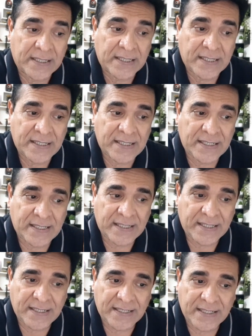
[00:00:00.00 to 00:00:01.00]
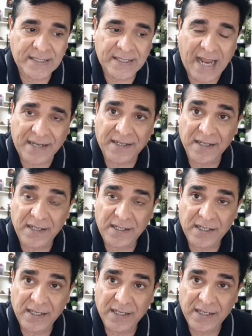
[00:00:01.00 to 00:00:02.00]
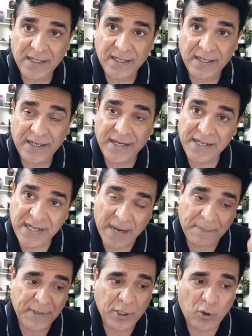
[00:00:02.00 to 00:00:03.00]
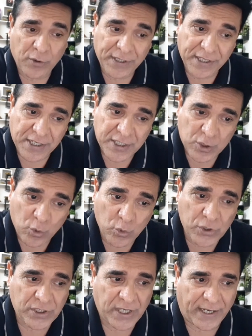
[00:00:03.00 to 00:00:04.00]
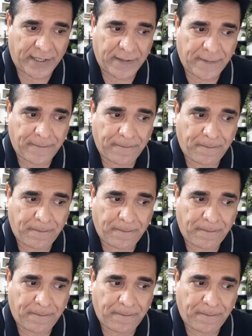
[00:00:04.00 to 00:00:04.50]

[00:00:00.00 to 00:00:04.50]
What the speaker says: Saturn in Capricorn in its own sign